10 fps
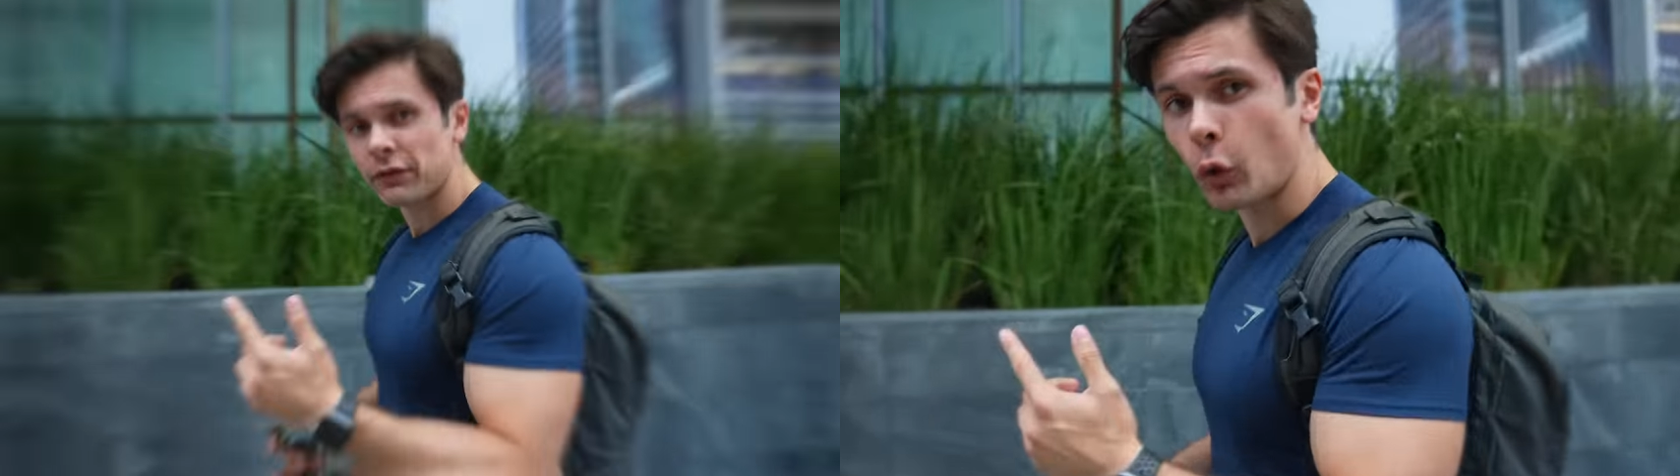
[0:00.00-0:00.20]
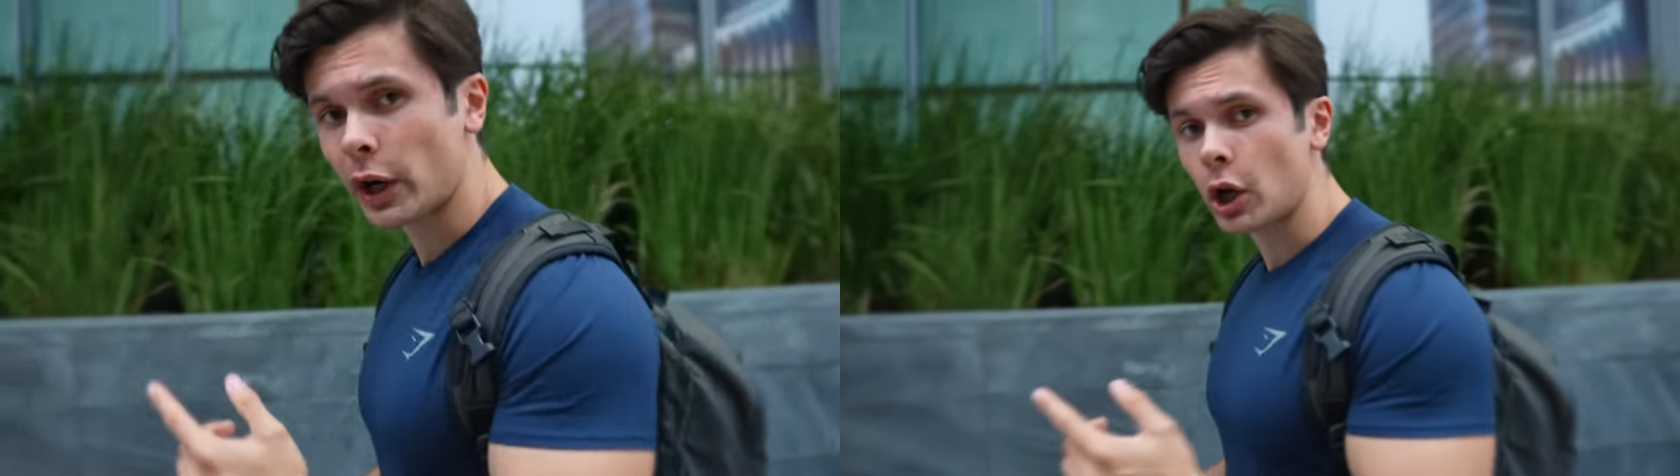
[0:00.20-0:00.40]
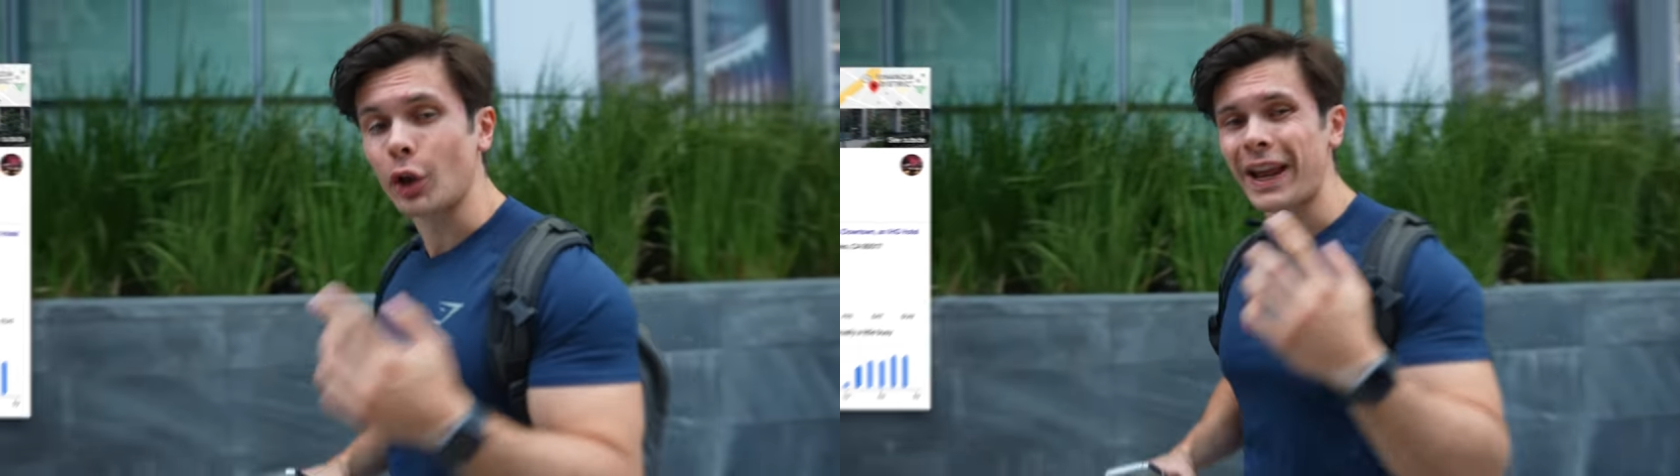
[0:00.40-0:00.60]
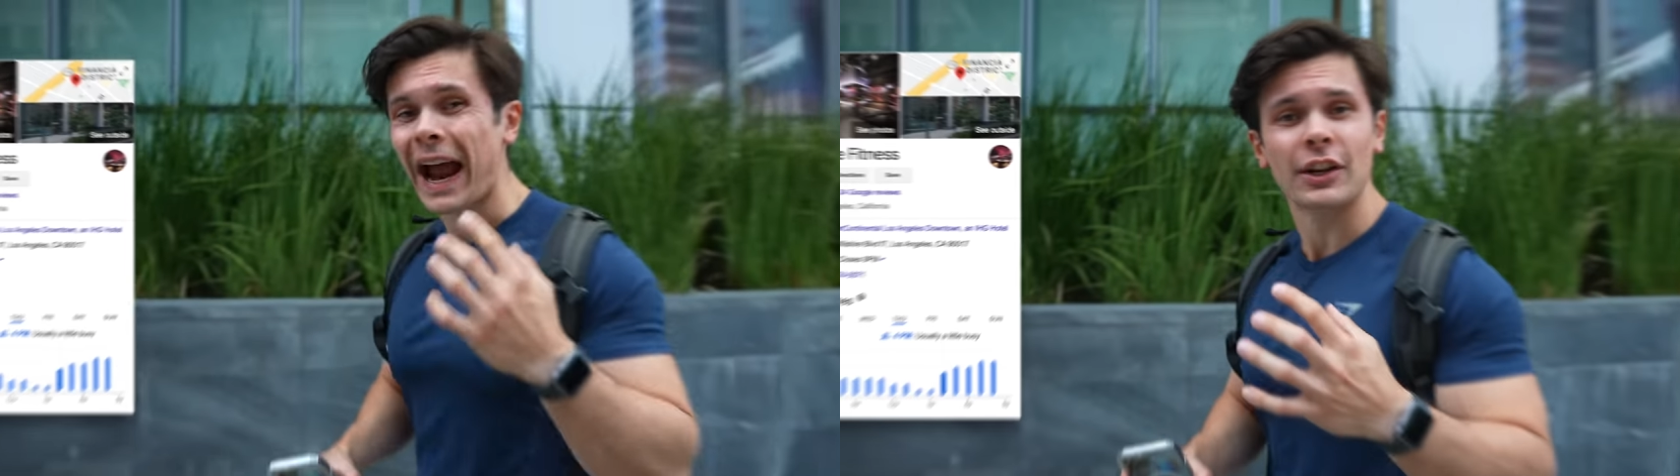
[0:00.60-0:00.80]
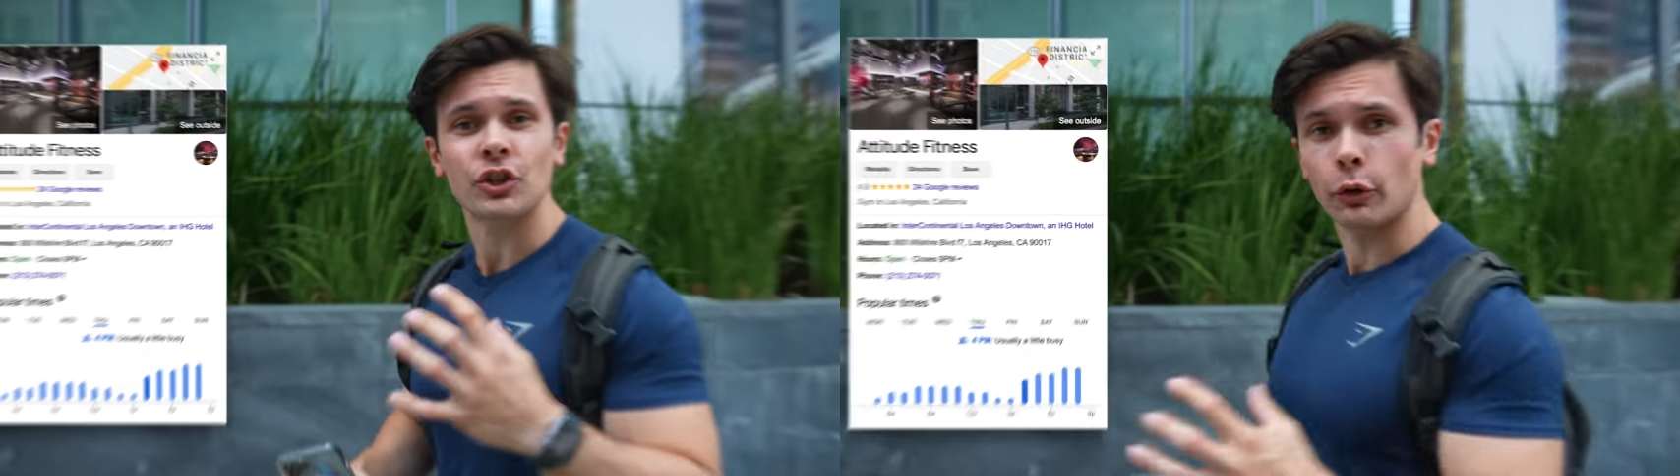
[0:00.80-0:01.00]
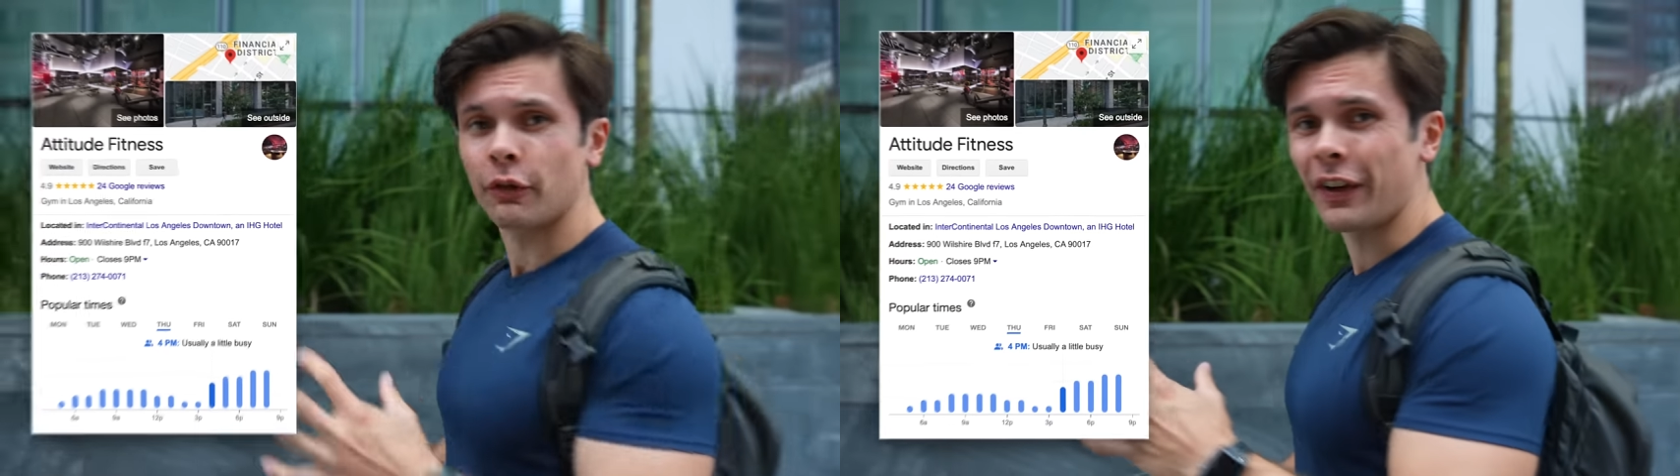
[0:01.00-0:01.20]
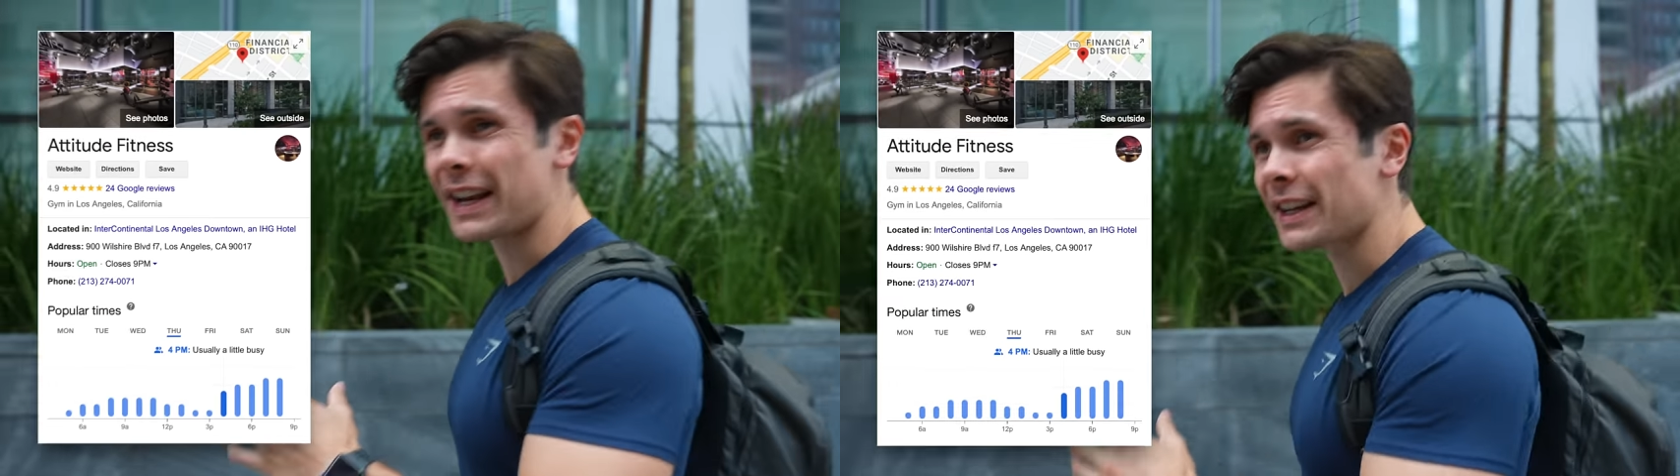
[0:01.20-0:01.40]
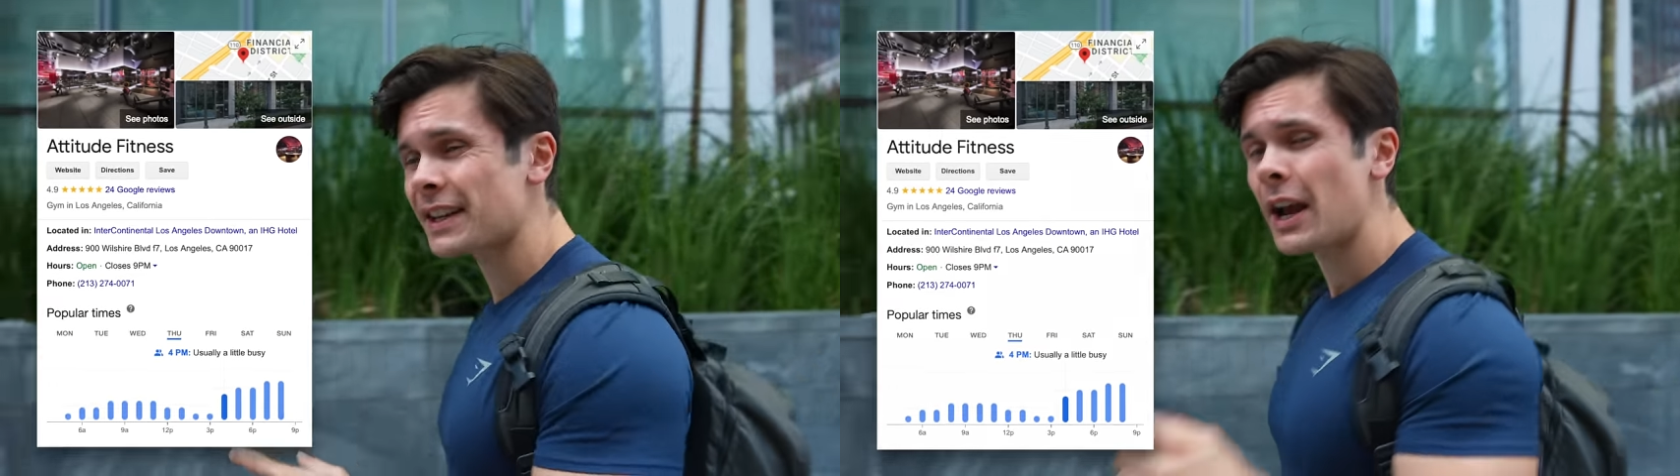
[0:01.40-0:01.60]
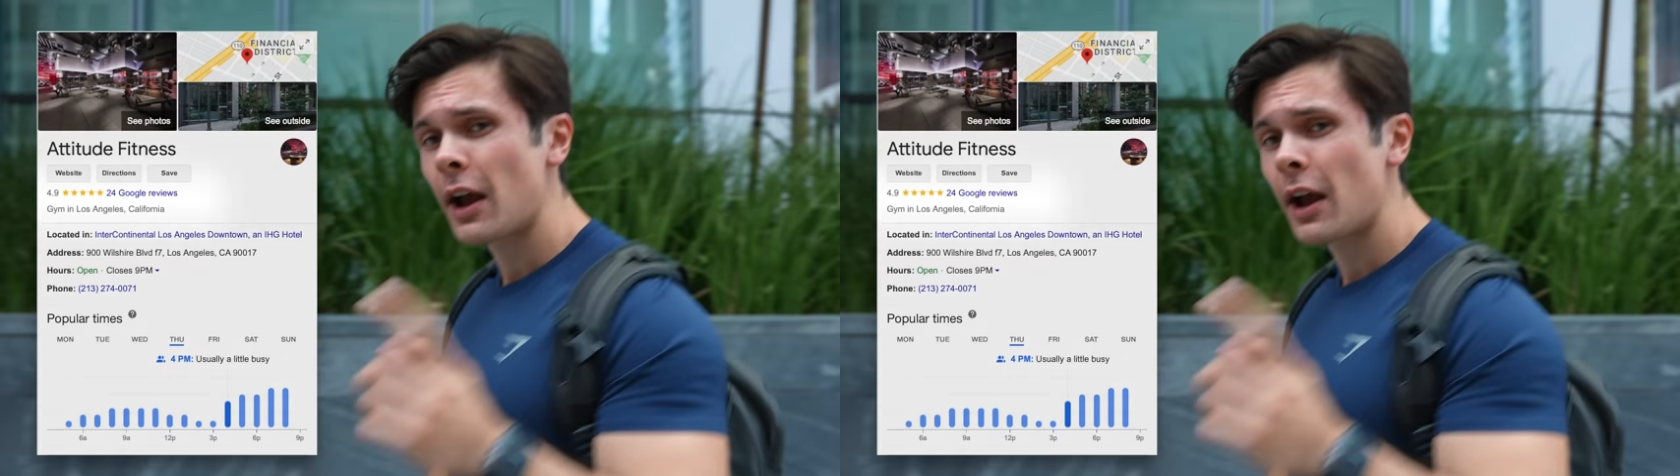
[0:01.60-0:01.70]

floor, called Attitude Fitness,